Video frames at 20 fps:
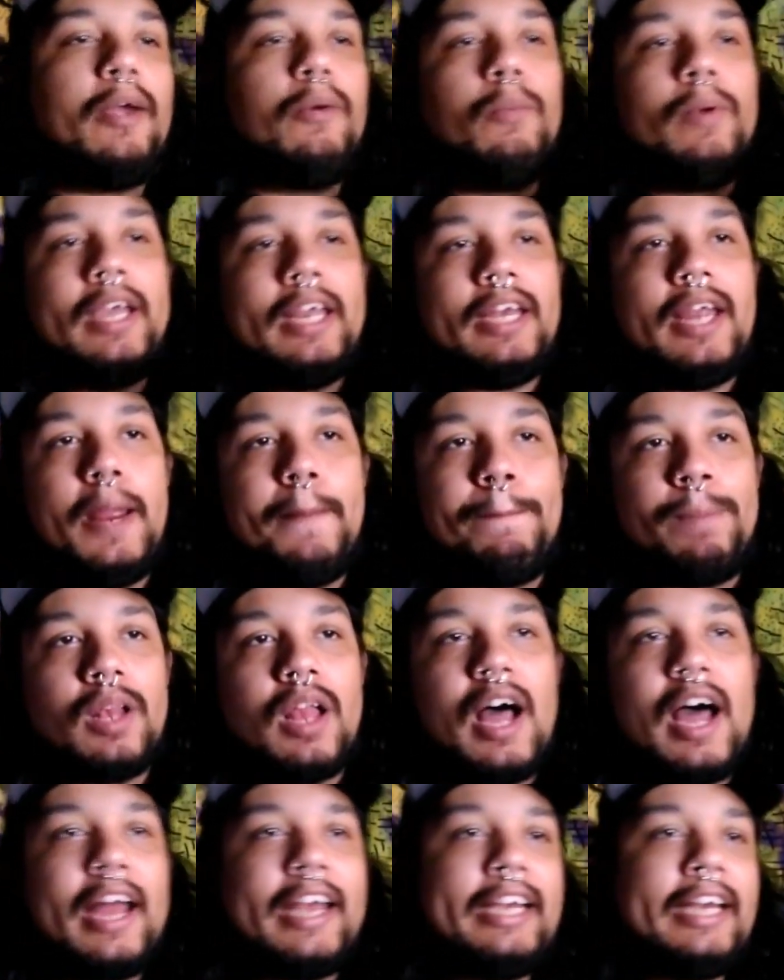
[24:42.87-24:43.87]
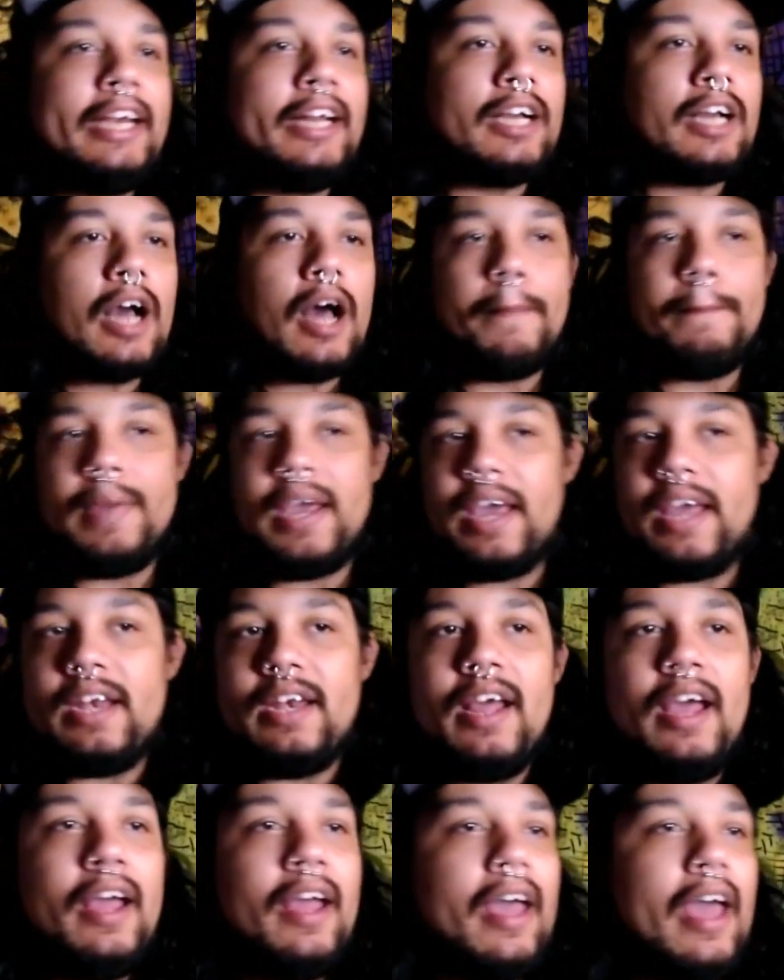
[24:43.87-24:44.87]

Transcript: We need Blondie to come in